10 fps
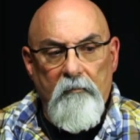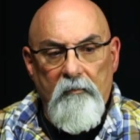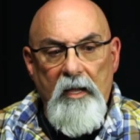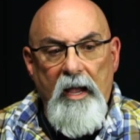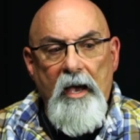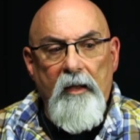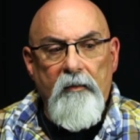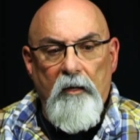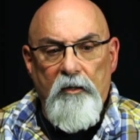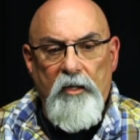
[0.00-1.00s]
She
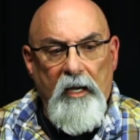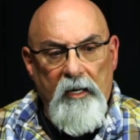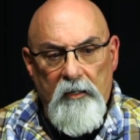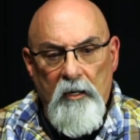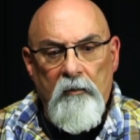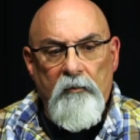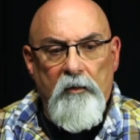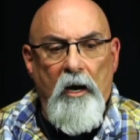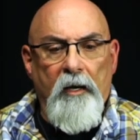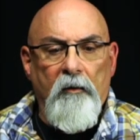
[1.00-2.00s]
had a young
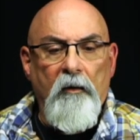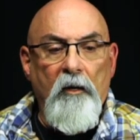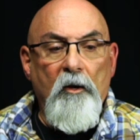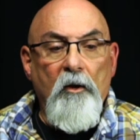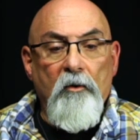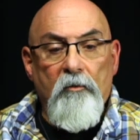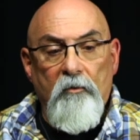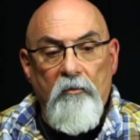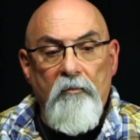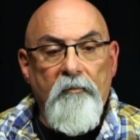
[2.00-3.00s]
daughter
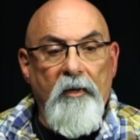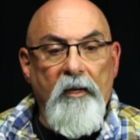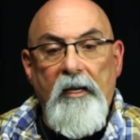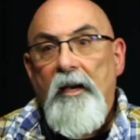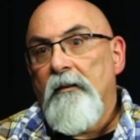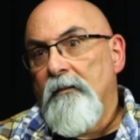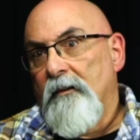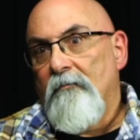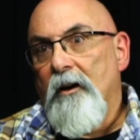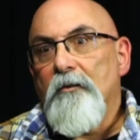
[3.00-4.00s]
who, again,
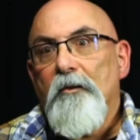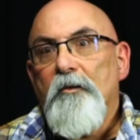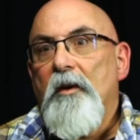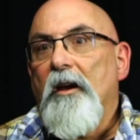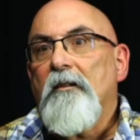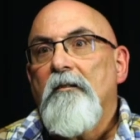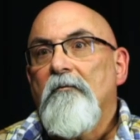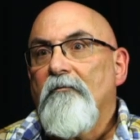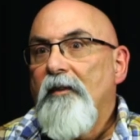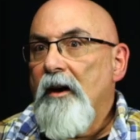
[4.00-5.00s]
in retrospect,
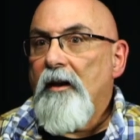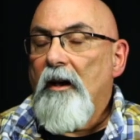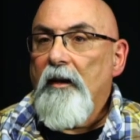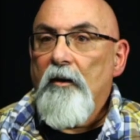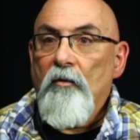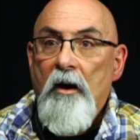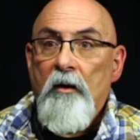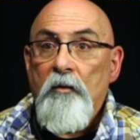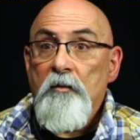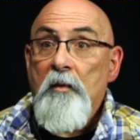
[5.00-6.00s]
found out later
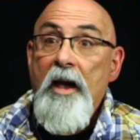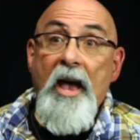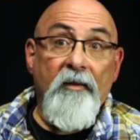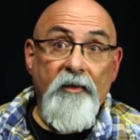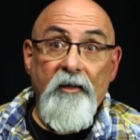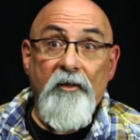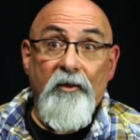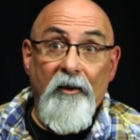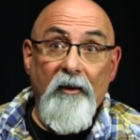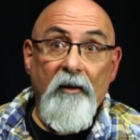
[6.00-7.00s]
on was my half
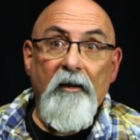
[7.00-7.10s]
sister.